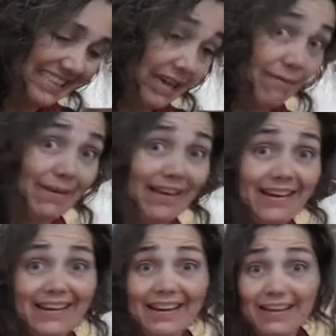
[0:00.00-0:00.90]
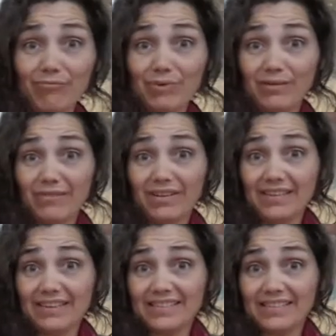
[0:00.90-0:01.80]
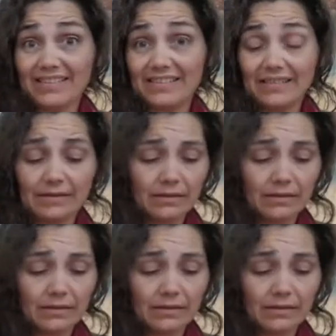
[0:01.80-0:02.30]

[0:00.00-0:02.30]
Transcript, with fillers: I mean, I have been one that's